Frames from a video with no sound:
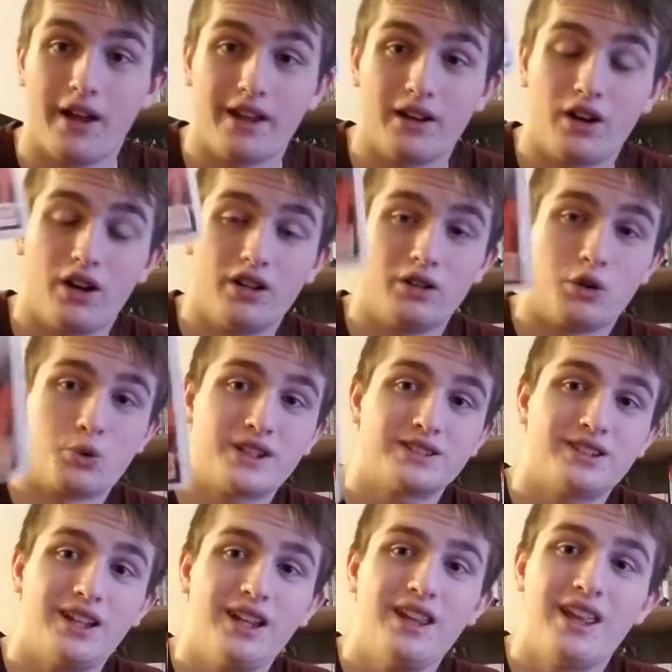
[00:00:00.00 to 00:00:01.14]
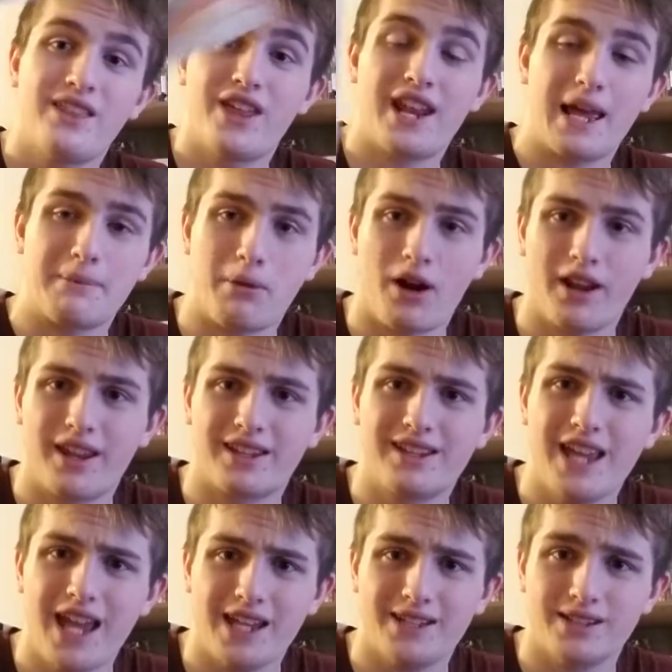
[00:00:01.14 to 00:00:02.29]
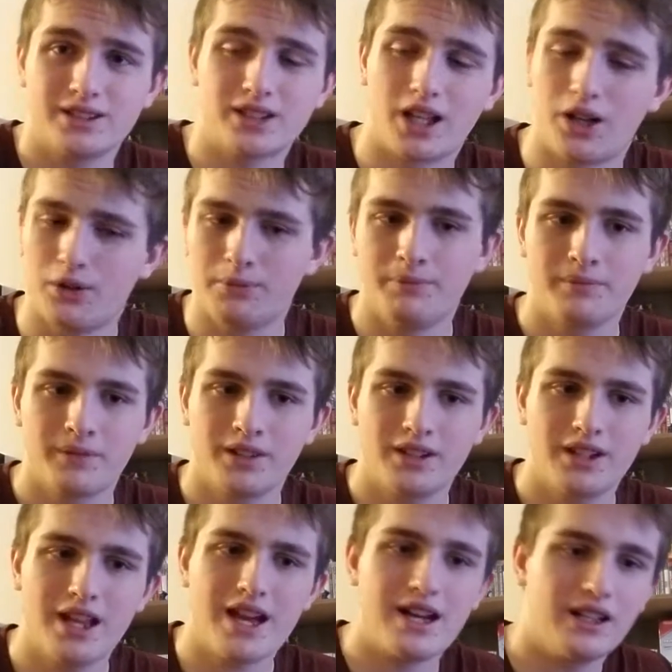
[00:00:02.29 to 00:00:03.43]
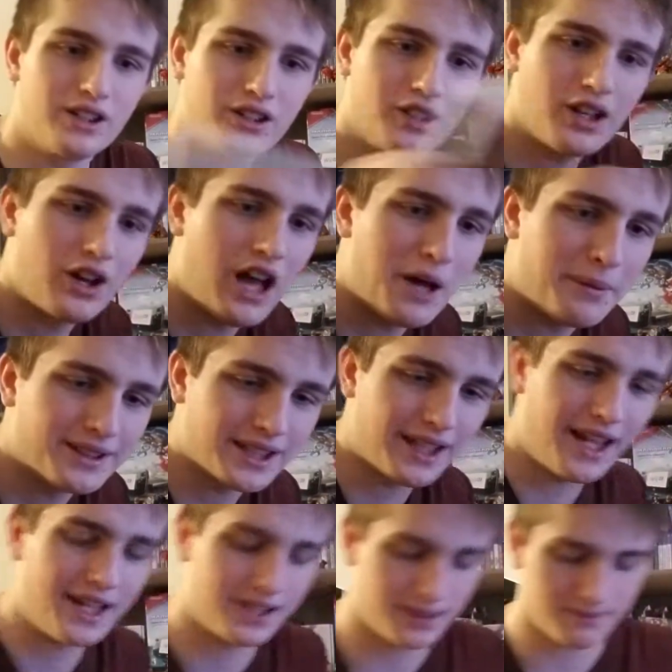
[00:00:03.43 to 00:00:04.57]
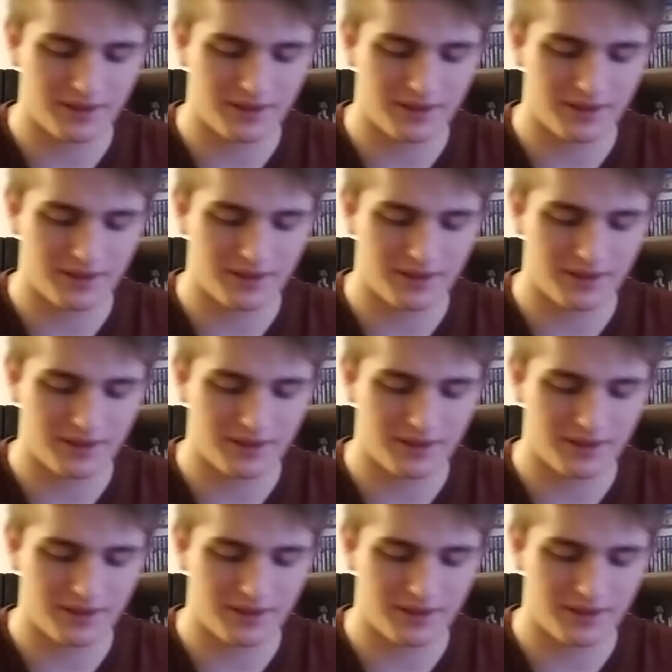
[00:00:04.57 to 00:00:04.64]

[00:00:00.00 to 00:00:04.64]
originally, then I bought it again. So yeah, you can tell how much I like it.